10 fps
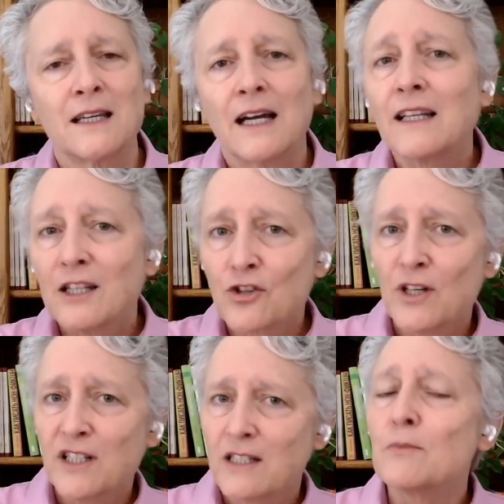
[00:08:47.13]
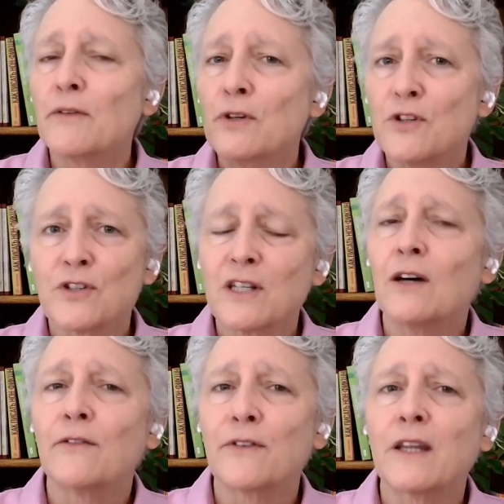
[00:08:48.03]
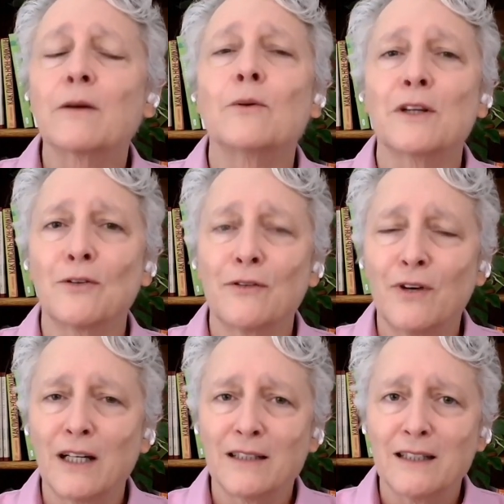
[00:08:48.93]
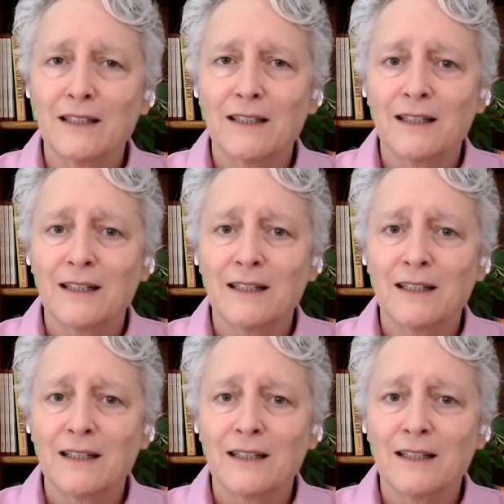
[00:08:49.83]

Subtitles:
And I trust my future self that I'm going to revise it.